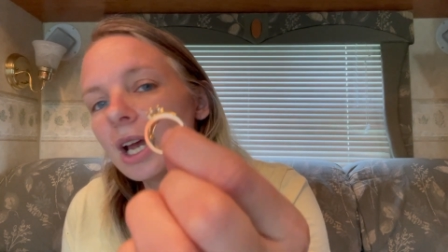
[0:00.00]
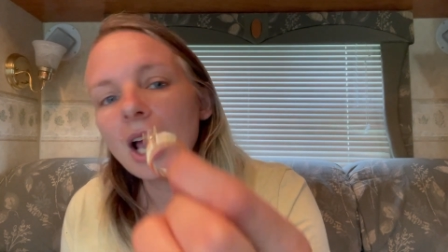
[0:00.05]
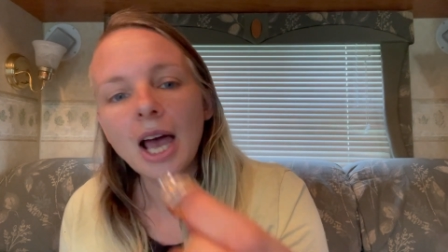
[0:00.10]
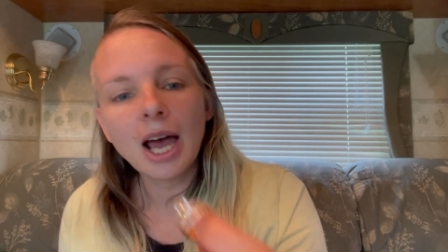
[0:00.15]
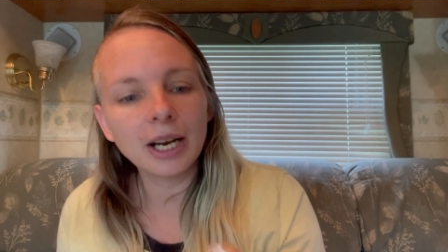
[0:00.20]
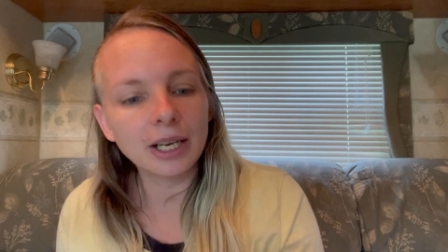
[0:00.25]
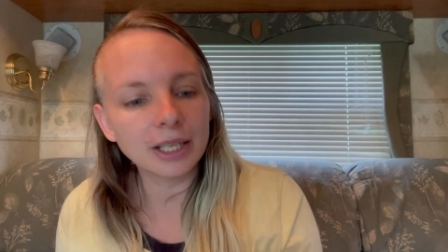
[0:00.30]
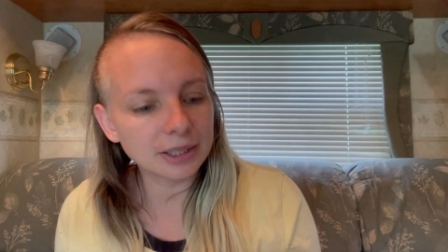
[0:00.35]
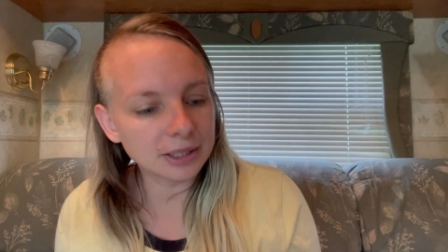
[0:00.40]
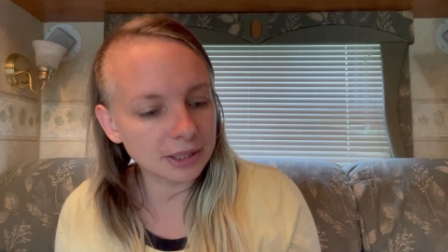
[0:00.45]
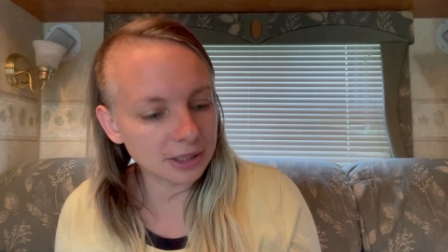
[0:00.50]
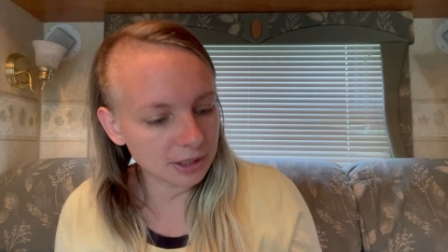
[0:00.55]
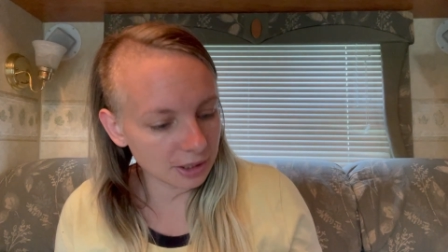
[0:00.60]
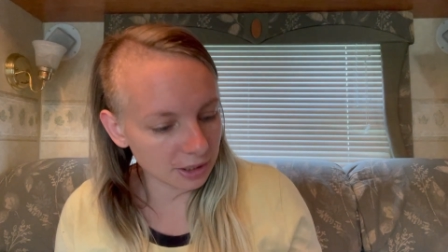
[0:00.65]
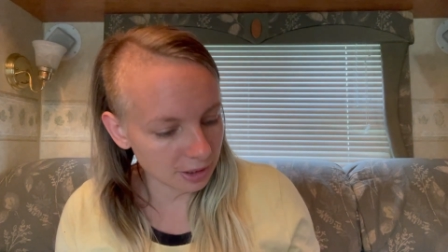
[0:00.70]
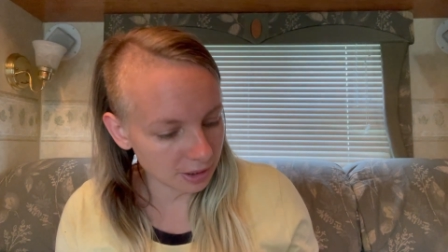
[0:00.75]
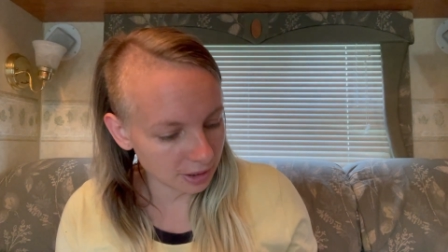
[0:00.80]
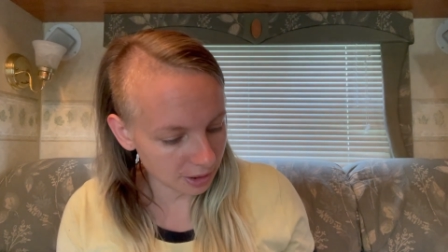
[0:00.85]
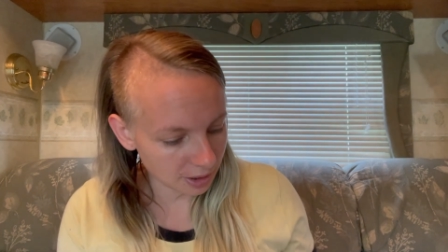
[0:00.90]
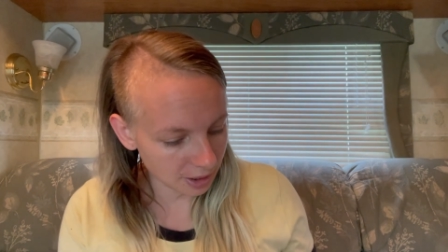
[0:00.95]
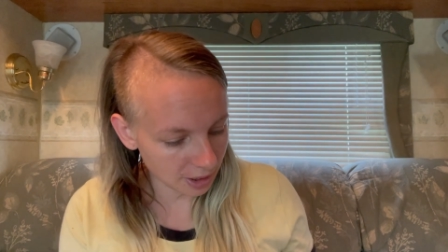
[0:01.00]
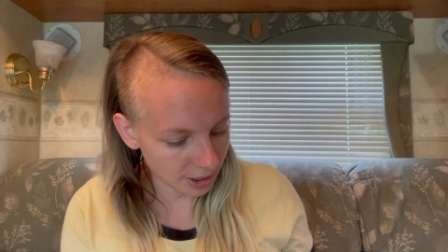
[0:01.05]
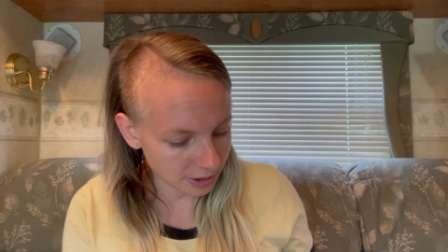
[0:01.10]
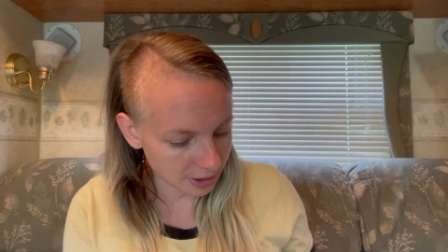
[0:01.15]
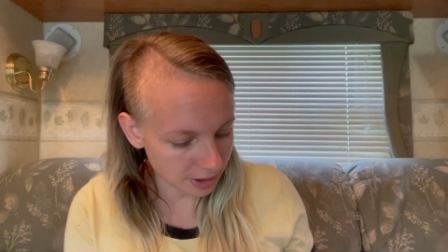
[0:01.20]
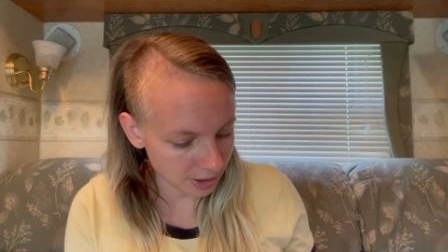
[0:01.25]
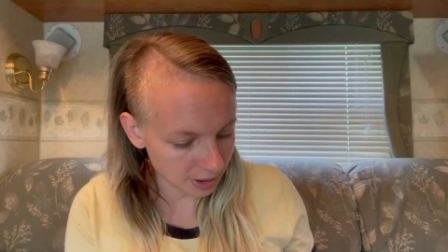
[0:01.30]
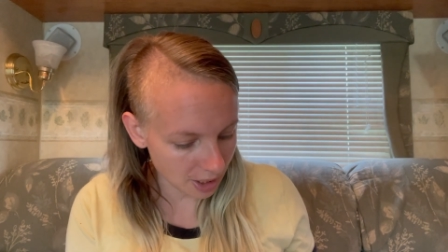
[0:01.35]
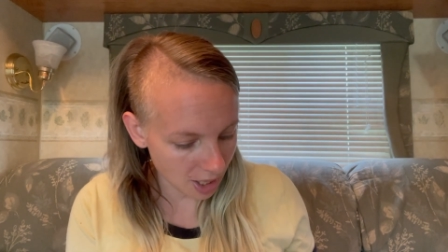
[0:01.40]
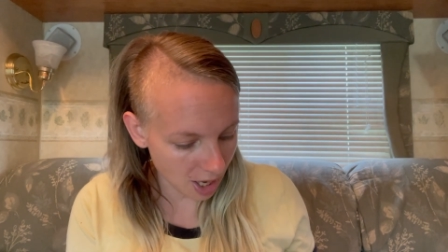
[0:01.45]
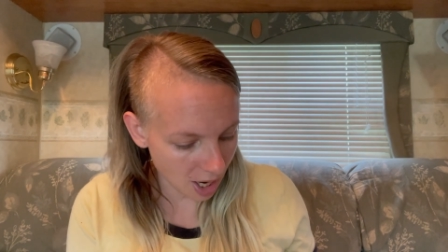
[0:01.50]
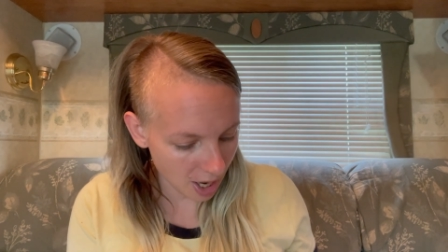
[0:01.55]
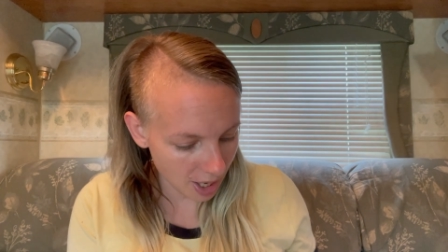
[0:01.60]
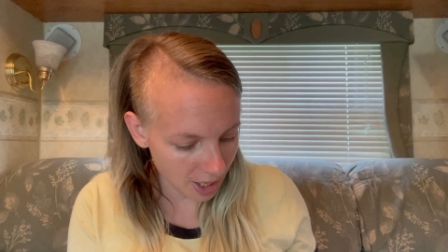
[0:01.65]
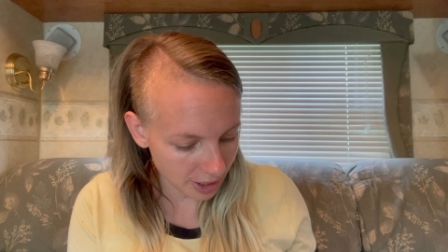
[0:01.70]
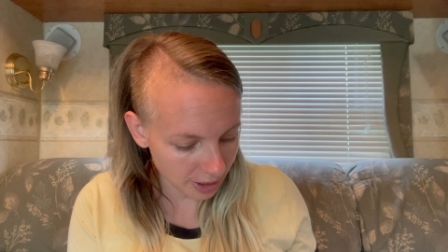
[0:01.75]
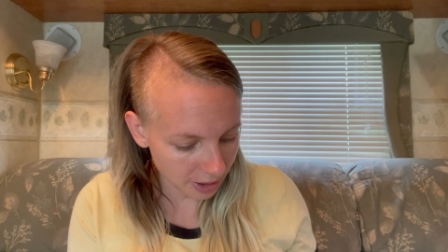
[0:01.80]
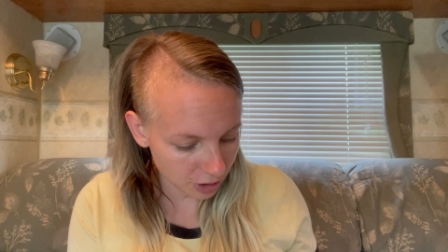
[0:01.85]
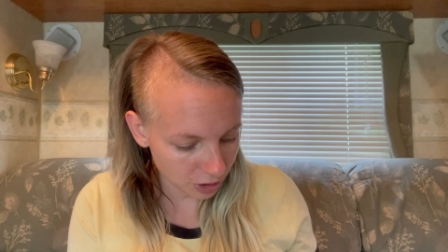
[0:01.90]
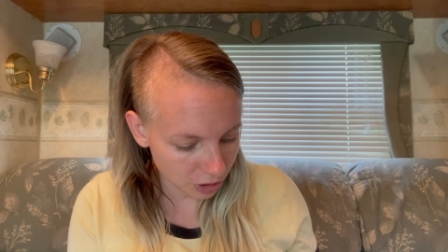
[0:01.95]
and it's it's
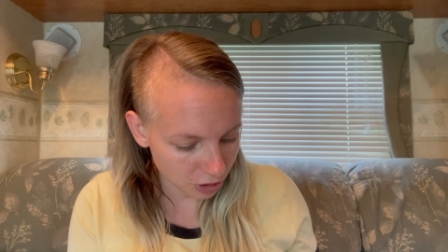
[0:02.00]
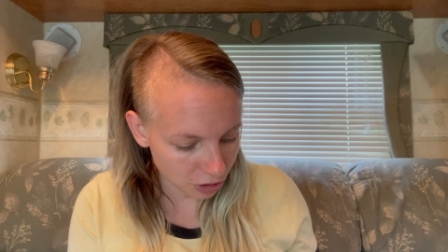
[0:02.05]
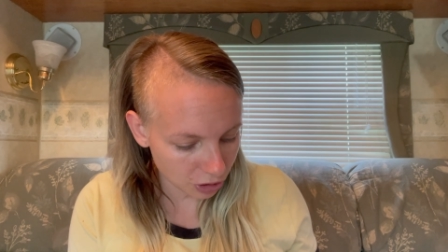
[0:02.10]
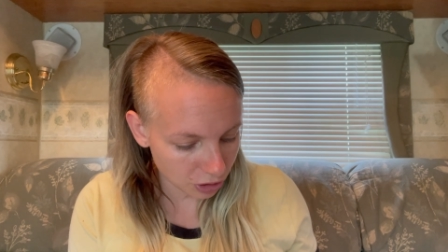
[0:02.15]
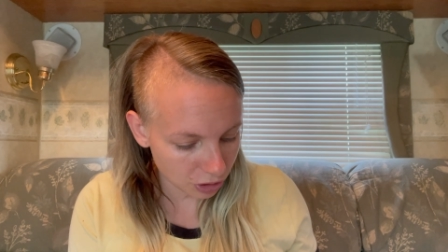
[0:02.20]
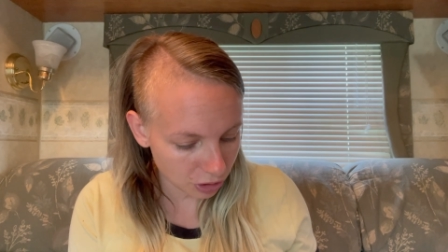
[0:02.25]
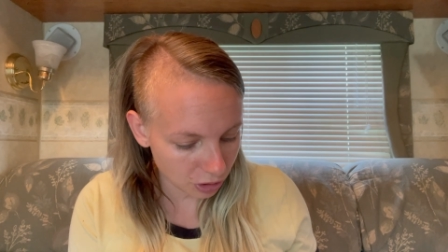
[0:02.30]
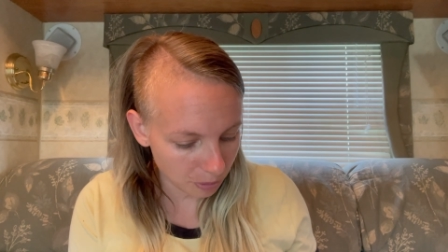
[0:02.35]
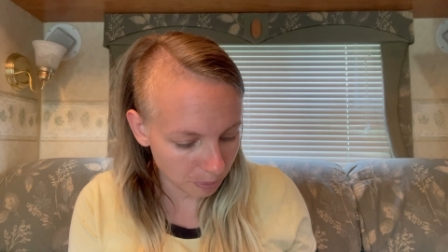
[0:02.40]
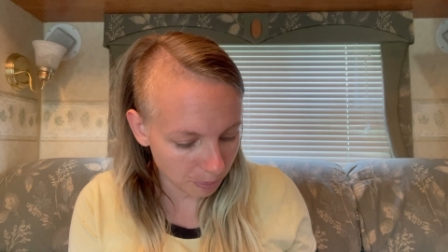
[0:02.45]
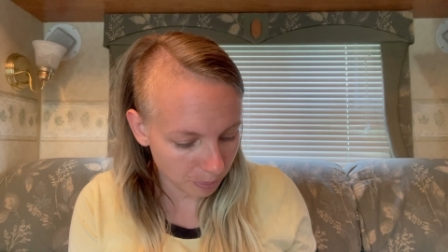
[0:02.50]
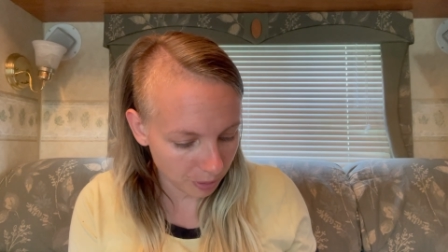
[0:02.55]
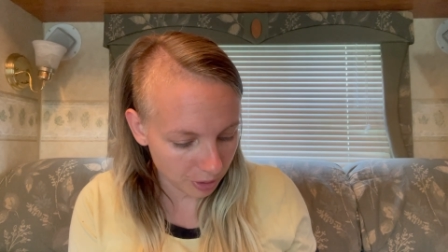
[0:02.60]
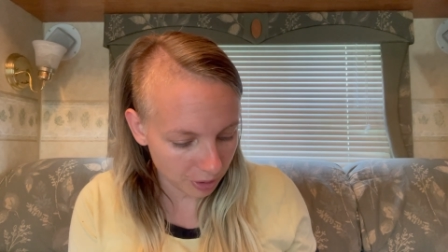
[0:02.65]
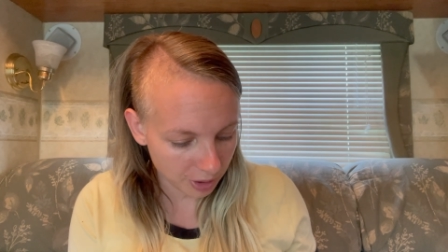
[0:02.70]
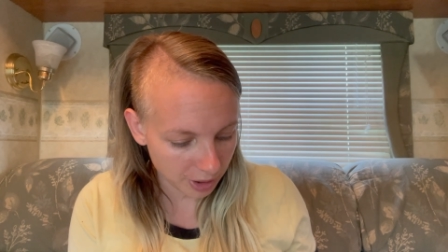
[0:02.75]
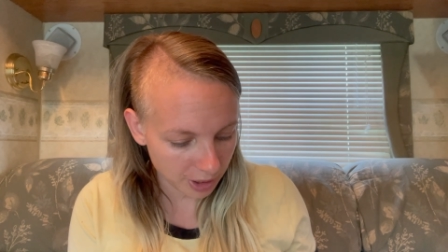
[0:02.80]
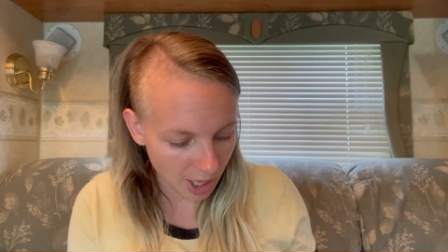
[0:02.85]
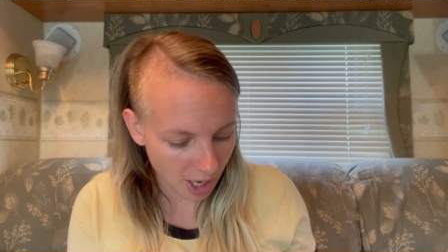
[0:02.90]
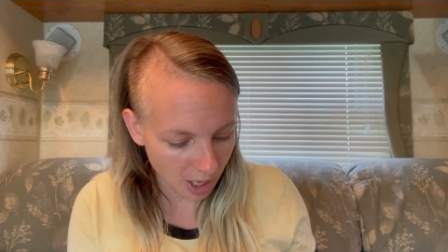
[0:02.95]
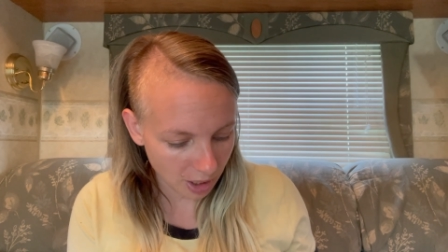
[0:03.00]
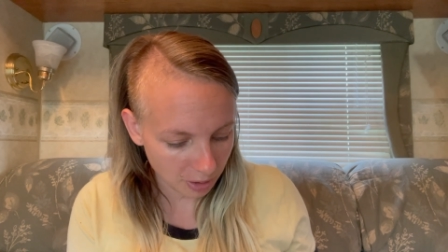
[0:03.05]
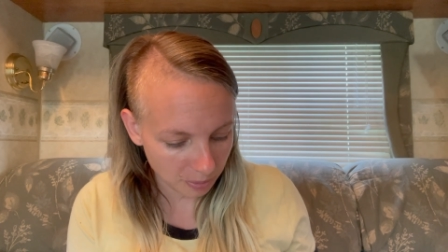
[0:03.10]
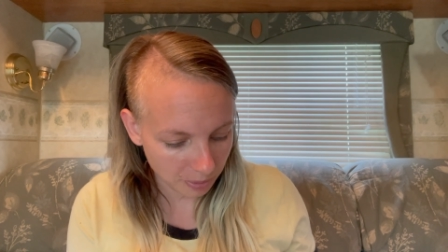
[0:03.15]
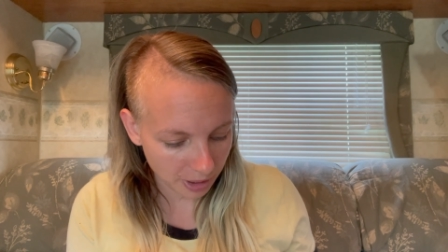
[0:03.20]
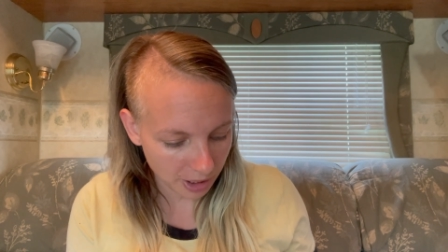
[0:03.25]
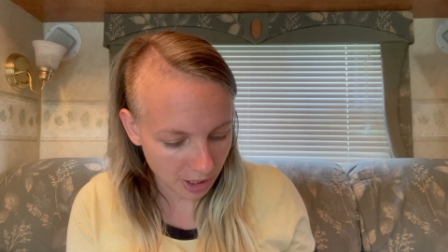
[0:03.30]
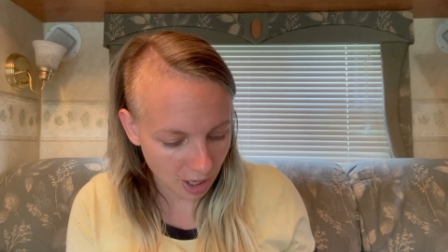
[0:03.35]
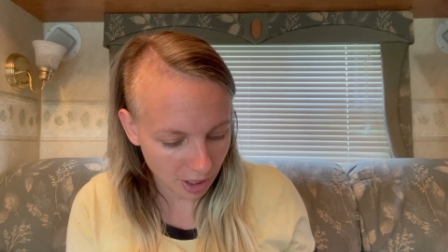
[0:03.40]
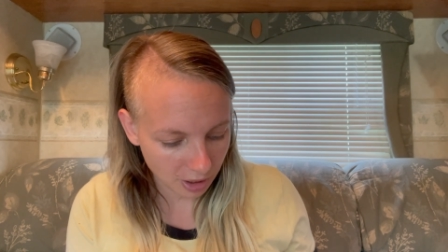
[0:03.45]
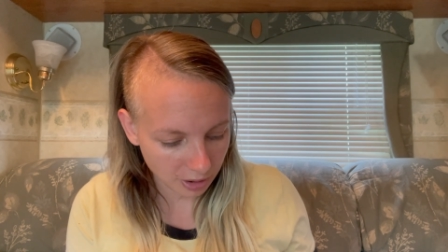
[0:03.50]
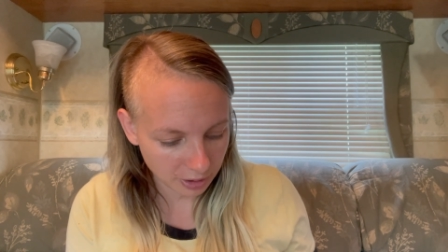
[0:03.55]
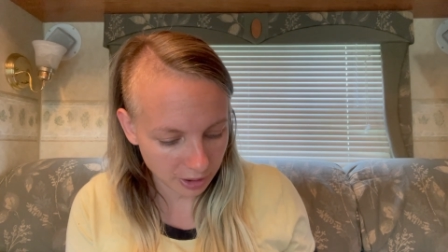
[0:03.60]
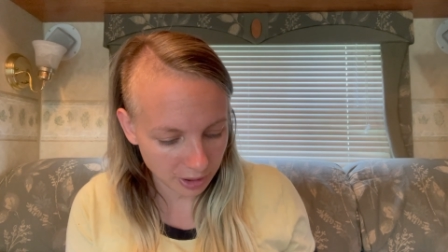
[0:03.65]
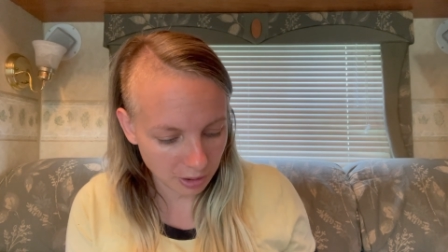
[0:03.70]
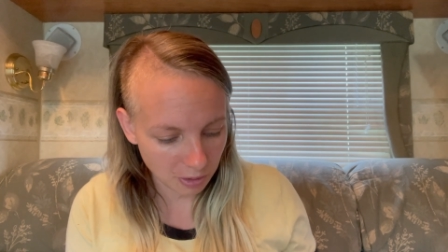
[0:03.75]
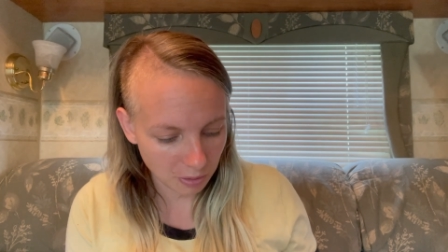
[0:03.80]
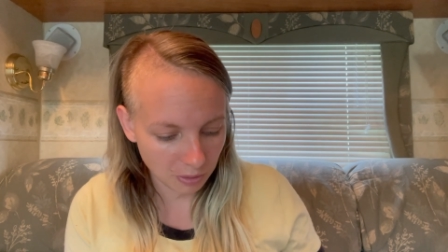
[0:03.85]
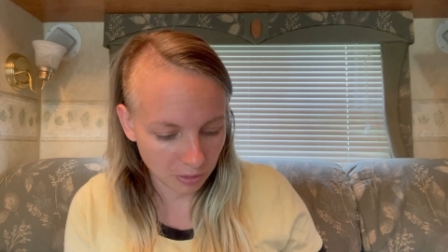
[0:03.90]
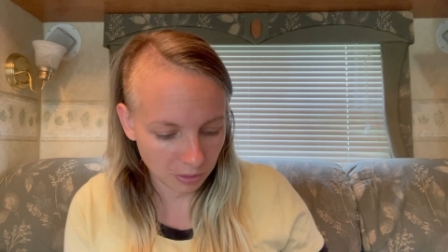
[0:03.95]
not super yellowy, ugly
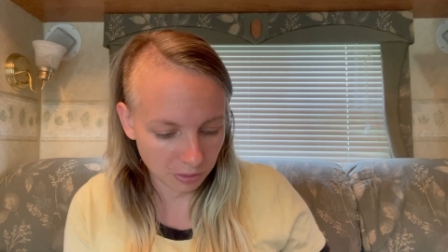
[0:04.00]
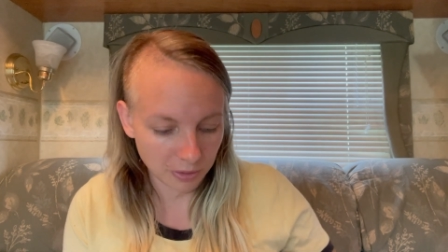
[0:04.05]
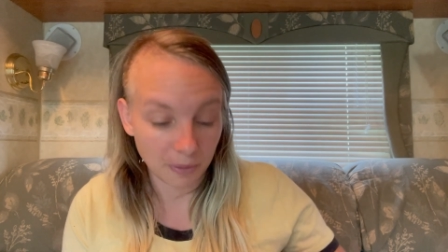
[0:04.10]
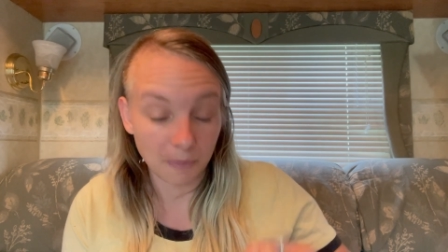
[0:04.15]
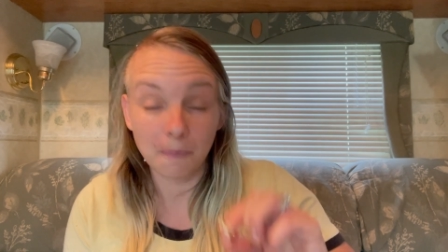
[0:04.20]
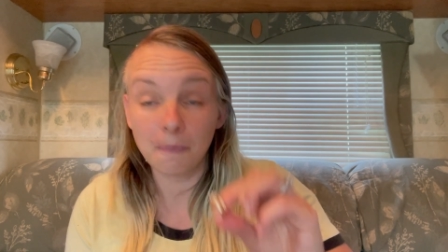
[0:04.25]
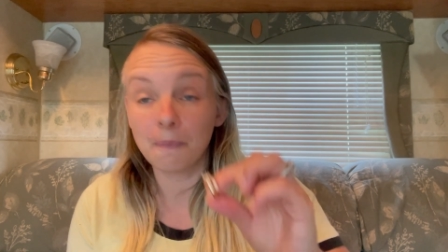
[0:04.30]
gold,